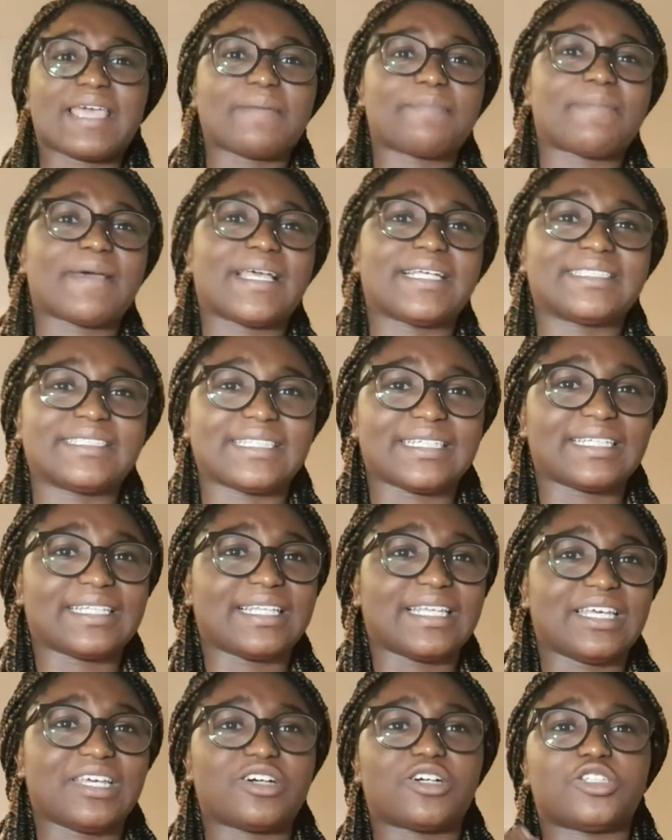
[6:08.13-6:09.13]

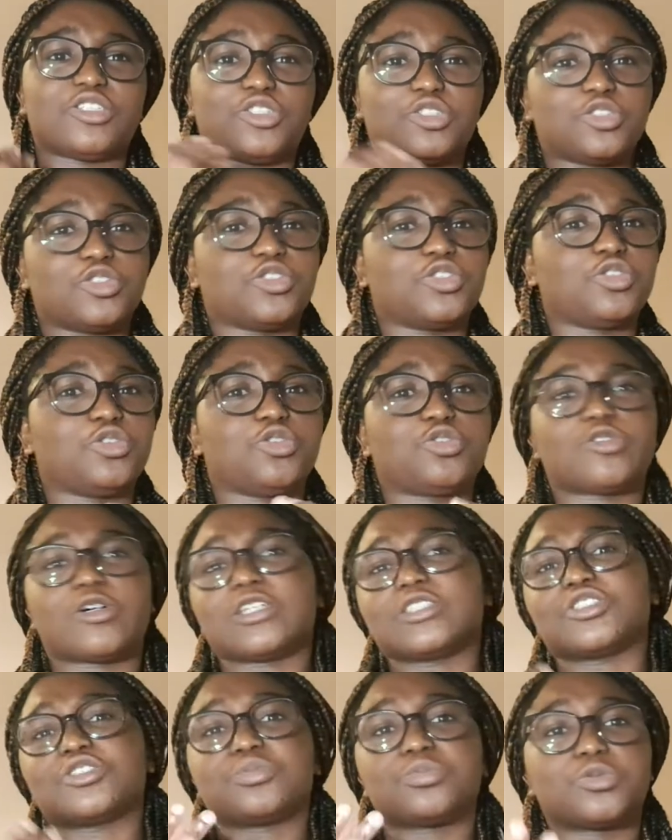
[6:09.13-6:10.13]
basically are used to
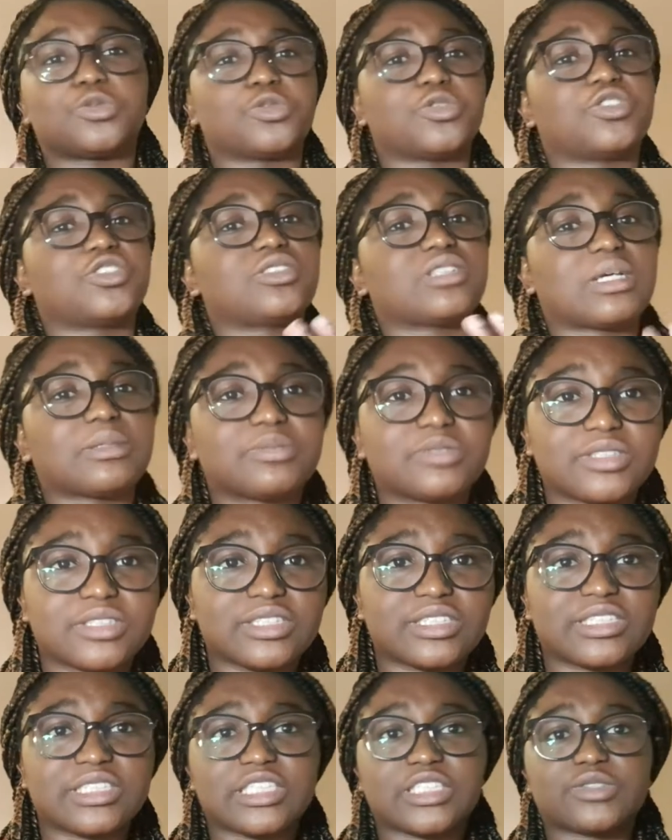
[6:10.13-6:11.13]
transport
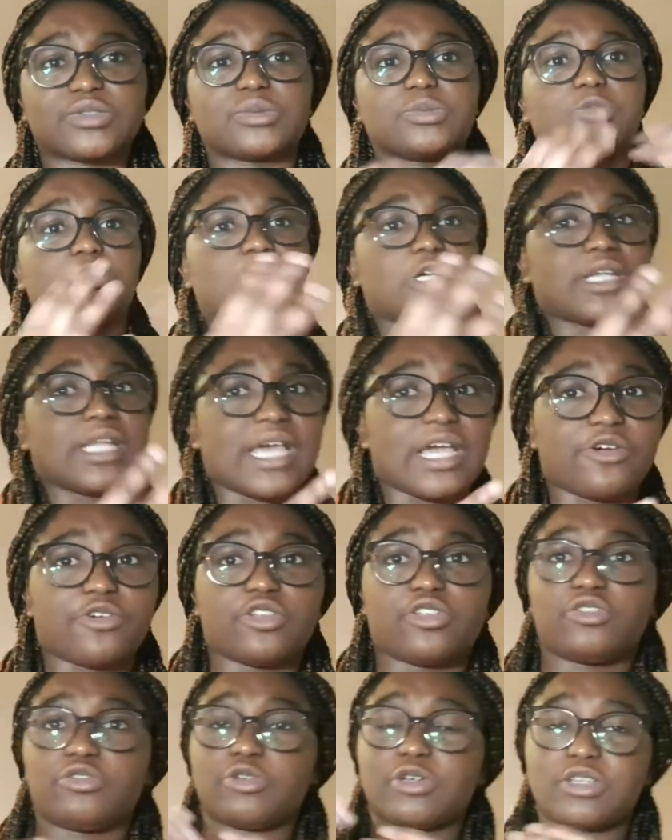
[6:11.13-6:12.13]
substances from one area
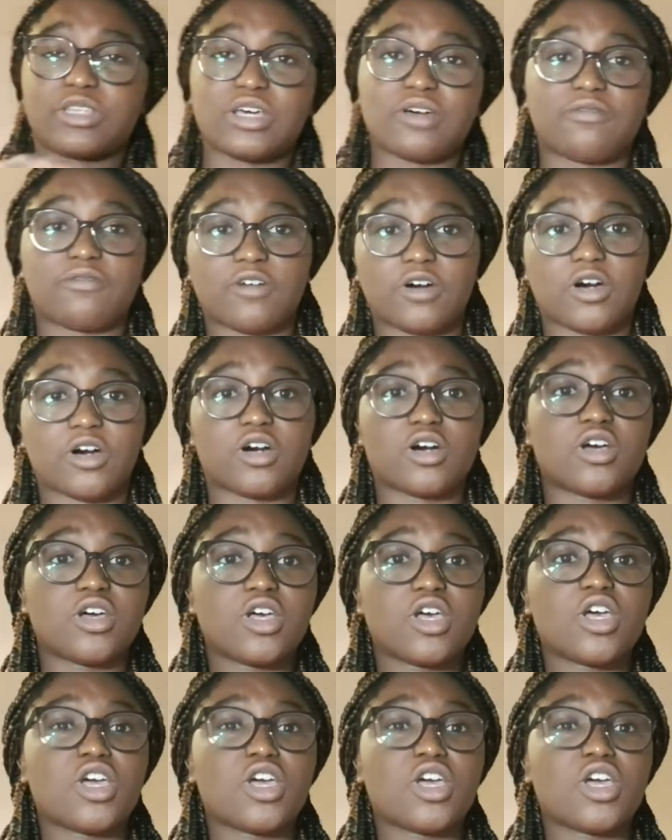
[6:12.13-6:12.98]
to another.